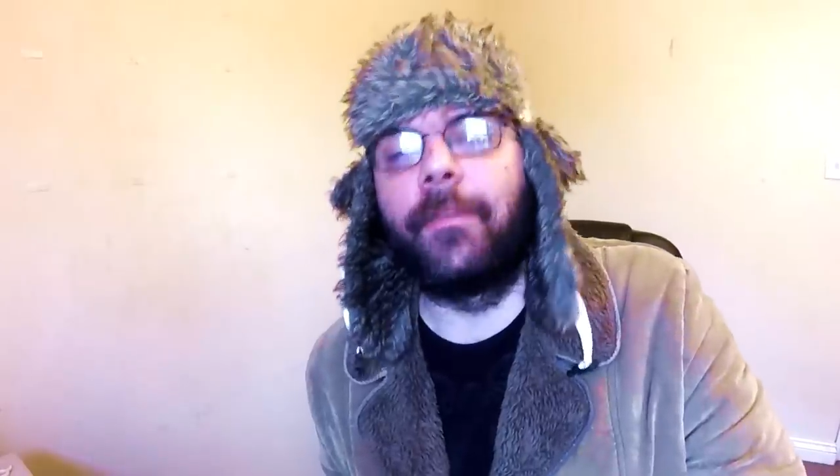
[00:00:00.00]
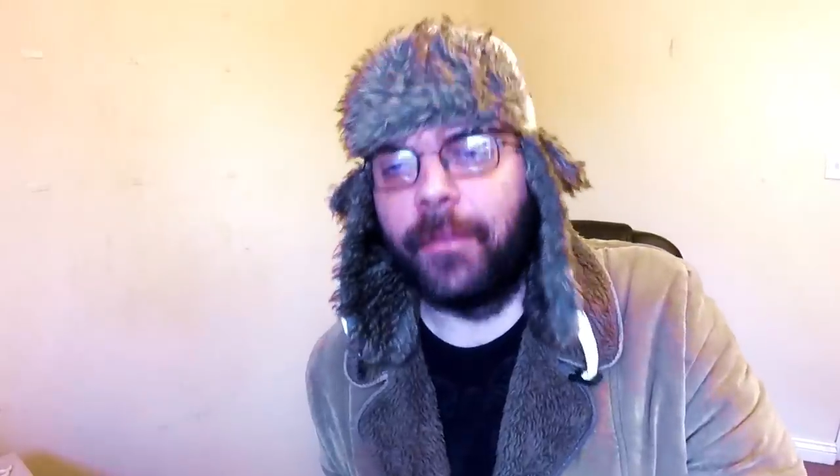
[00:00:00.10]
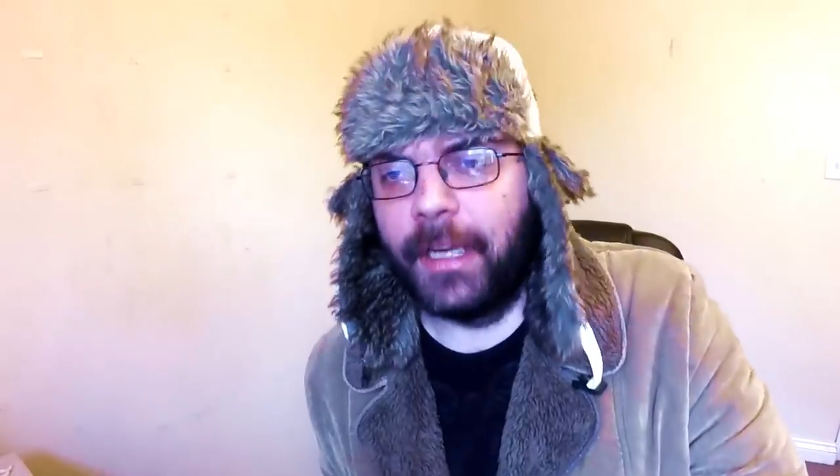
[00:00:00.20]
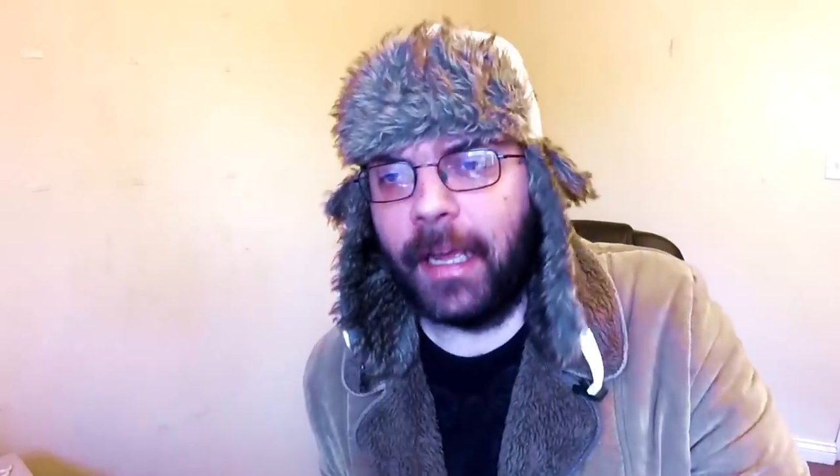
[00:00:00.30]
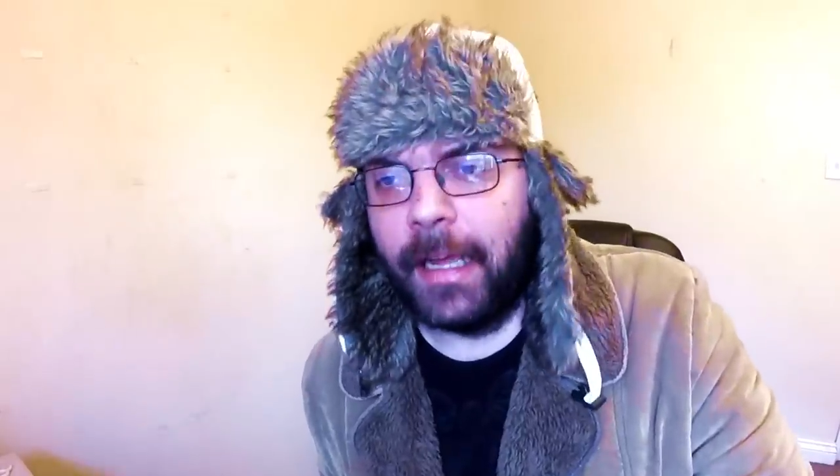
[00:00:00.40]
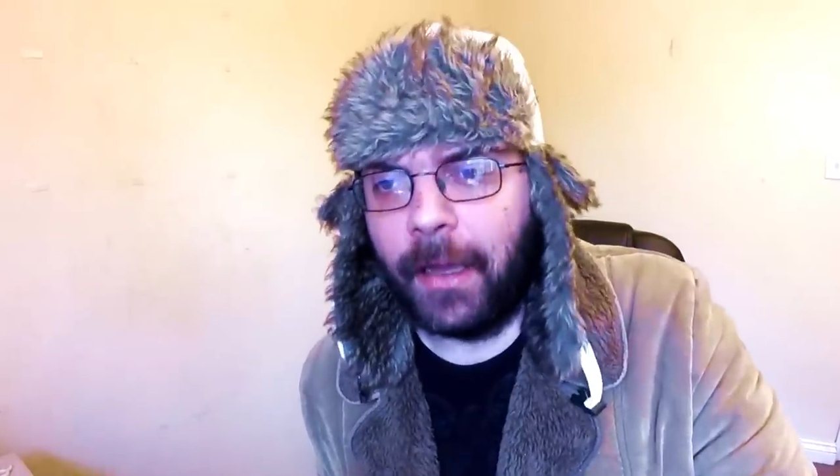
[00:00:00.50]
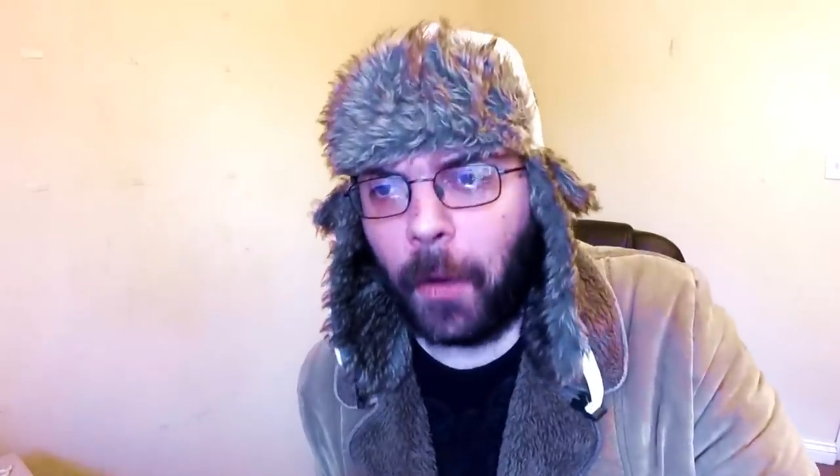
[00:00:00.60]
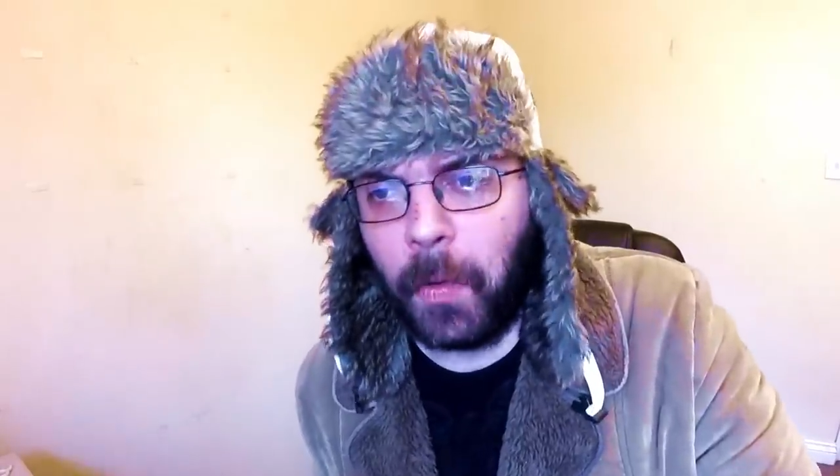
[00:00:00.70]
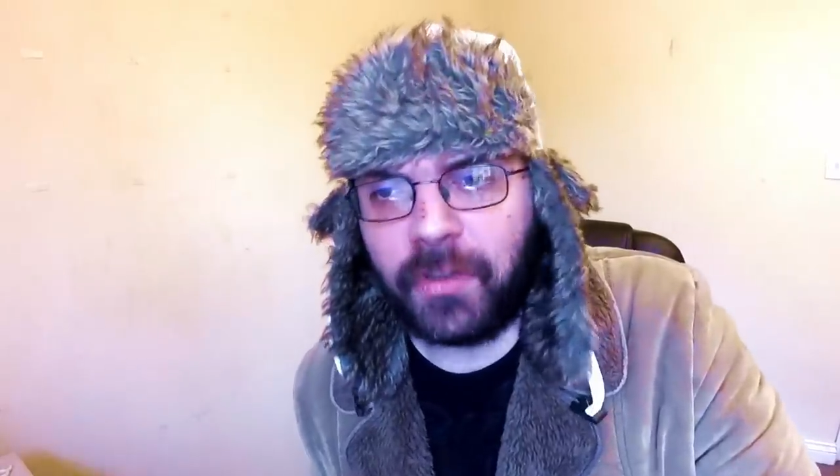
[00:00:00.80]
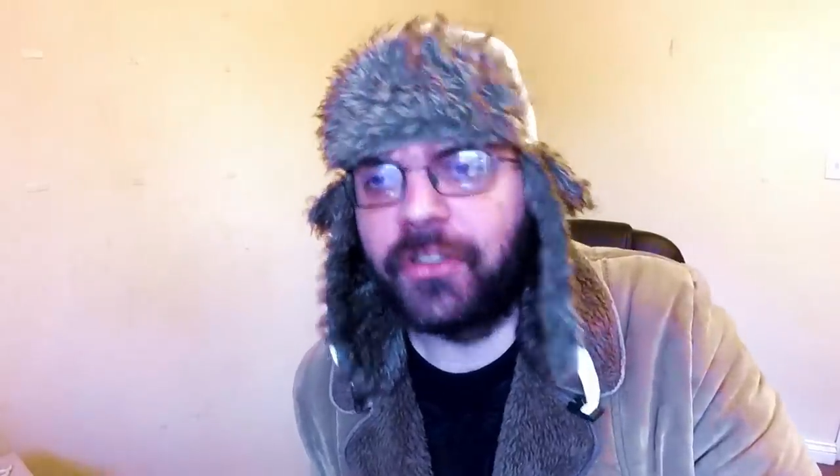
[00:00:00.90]
everyday
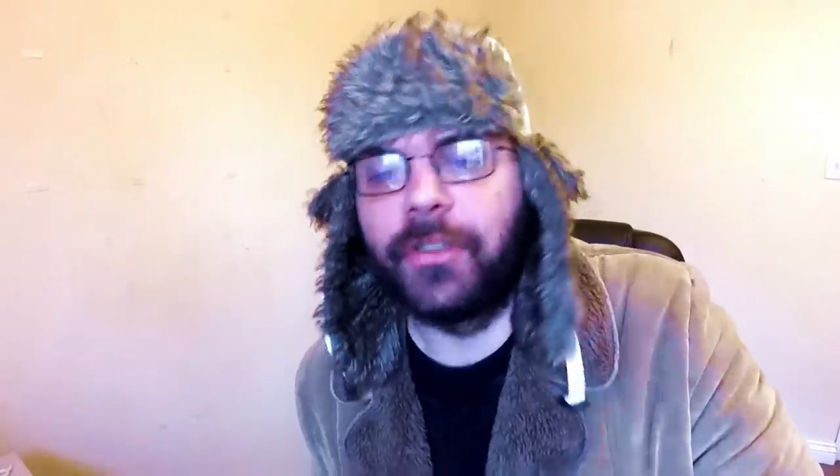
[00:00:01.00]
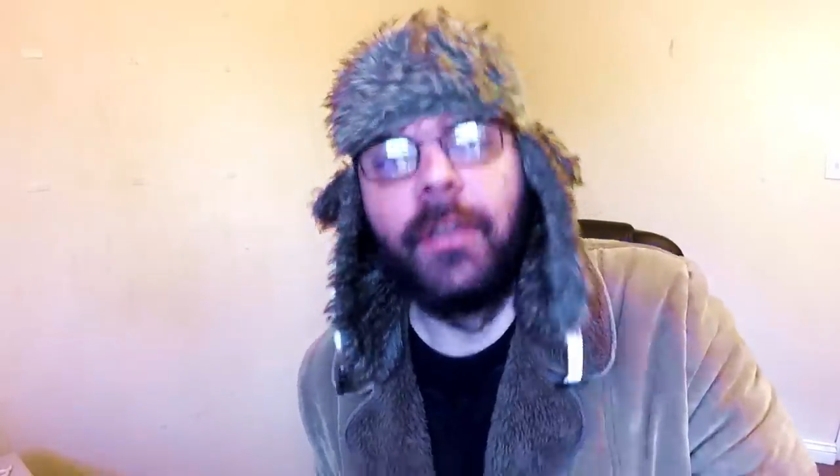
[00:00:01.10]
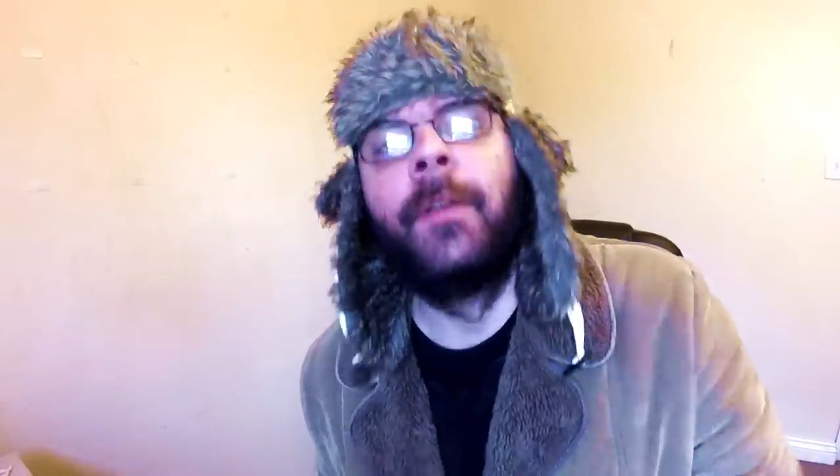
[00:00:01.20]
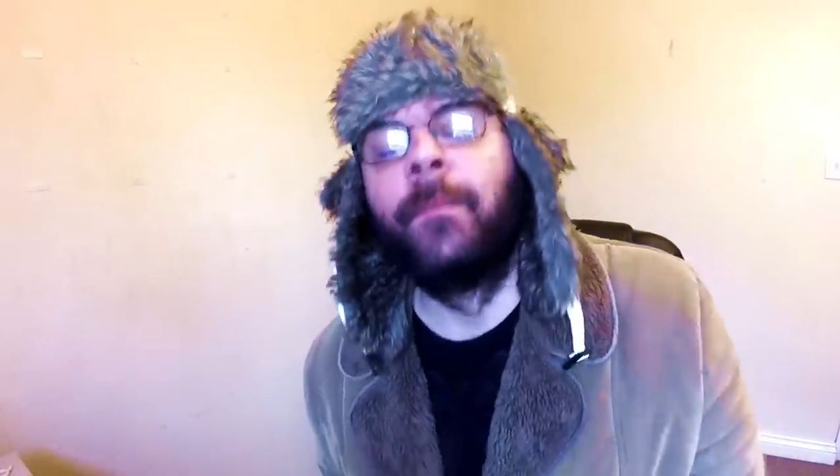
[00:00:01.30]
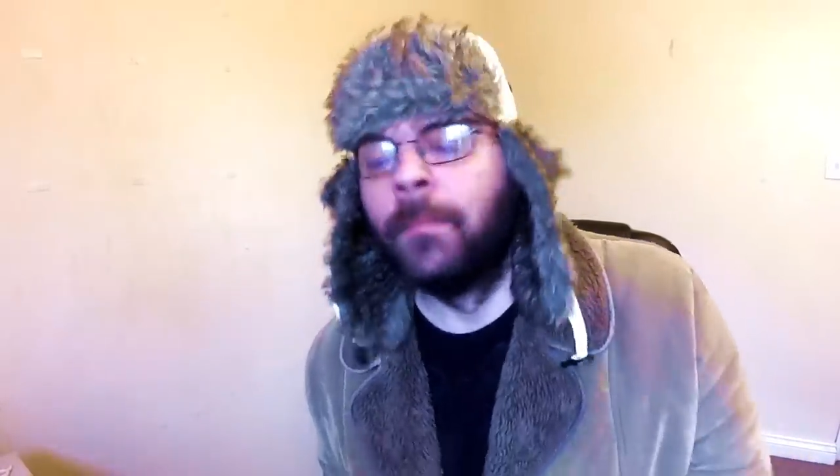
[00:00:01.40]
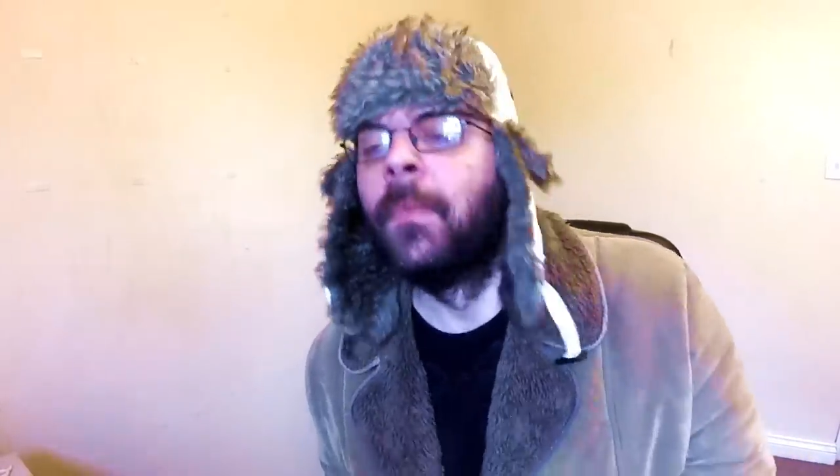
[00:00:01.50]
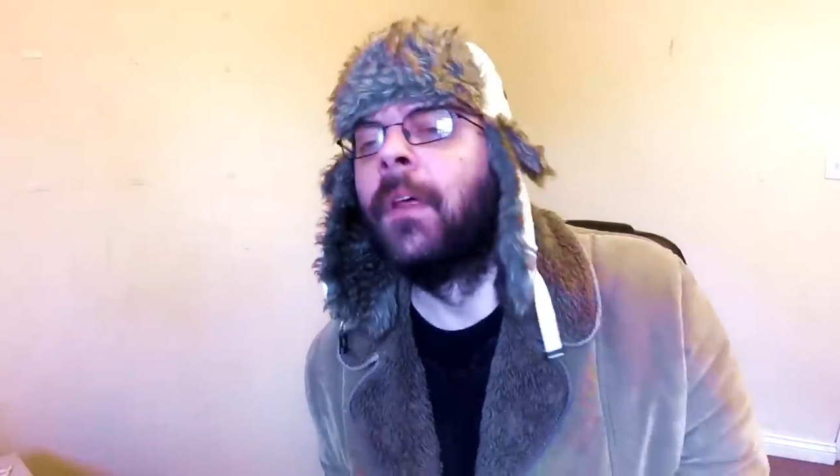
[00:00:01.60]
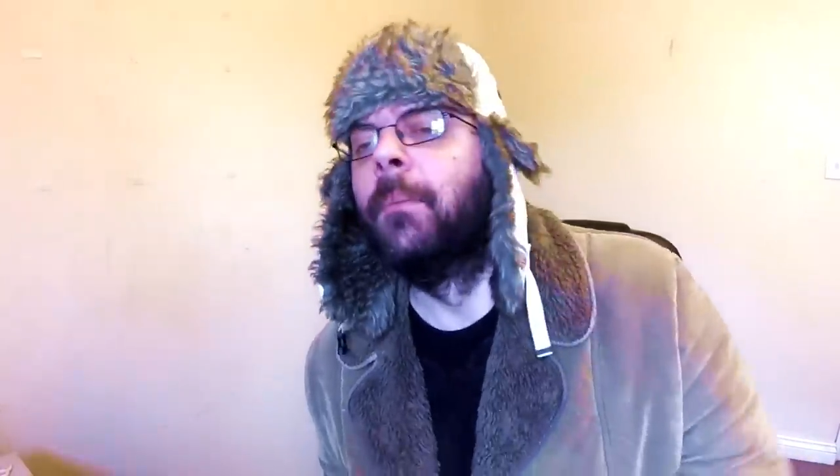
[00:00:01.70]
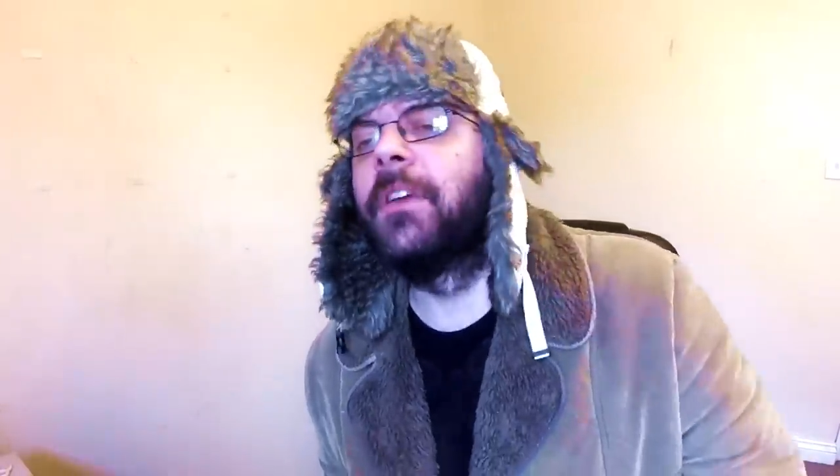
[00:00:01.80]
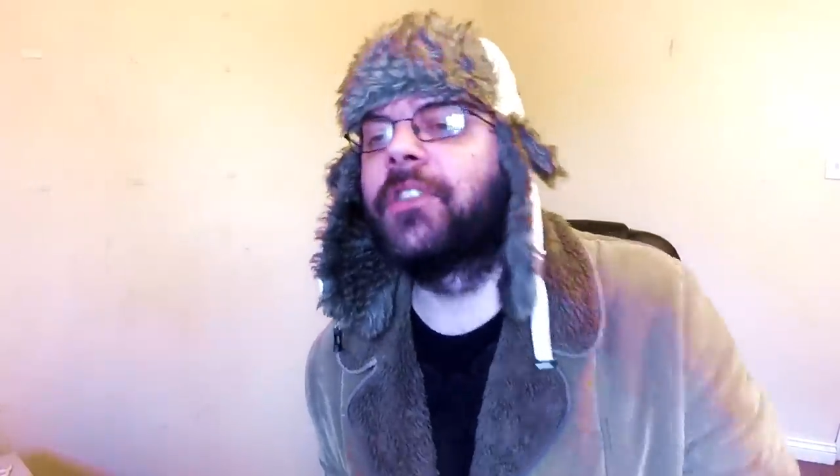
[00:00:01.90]
hoax.
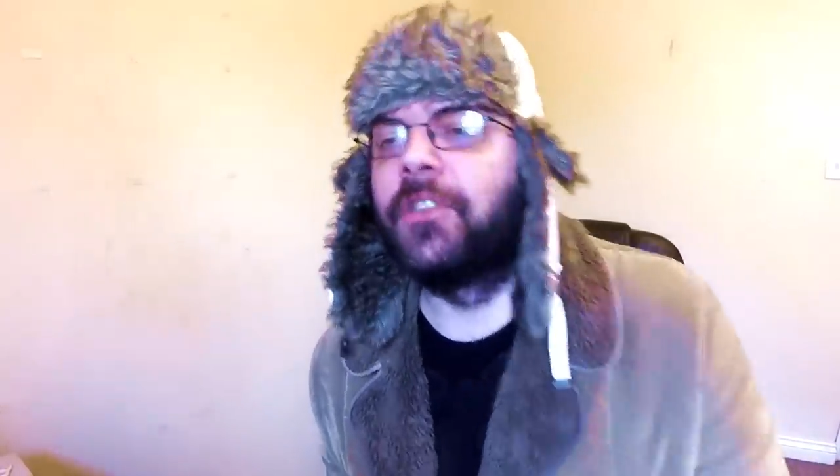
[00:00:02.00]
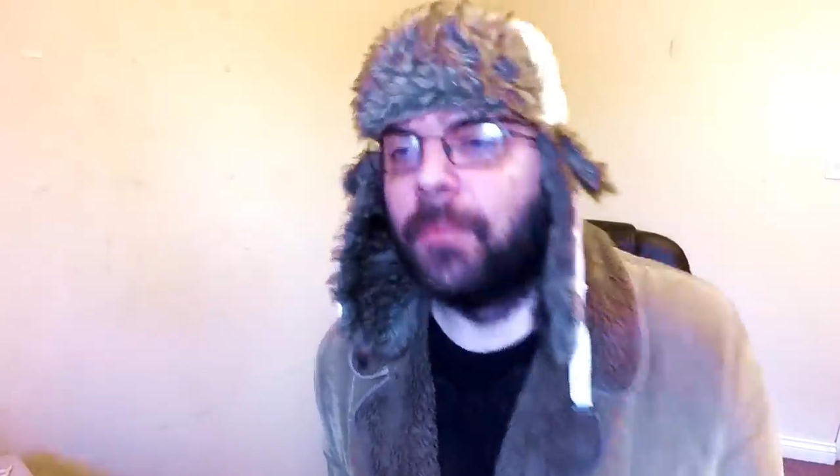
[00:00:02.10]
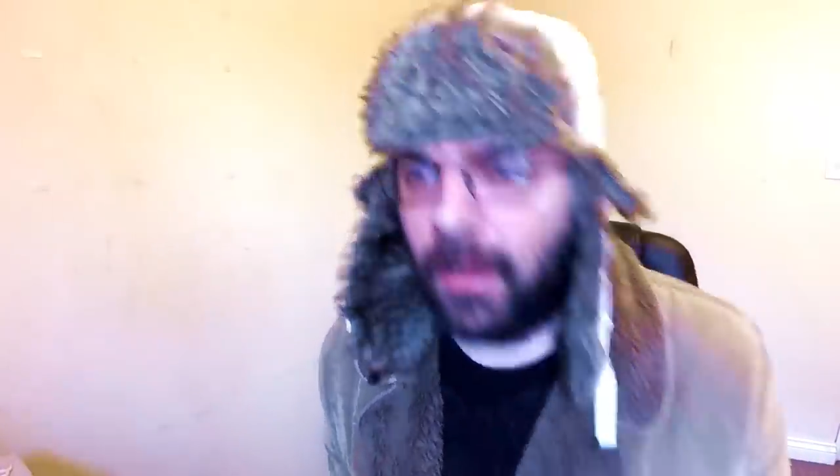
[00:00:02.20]
Mr.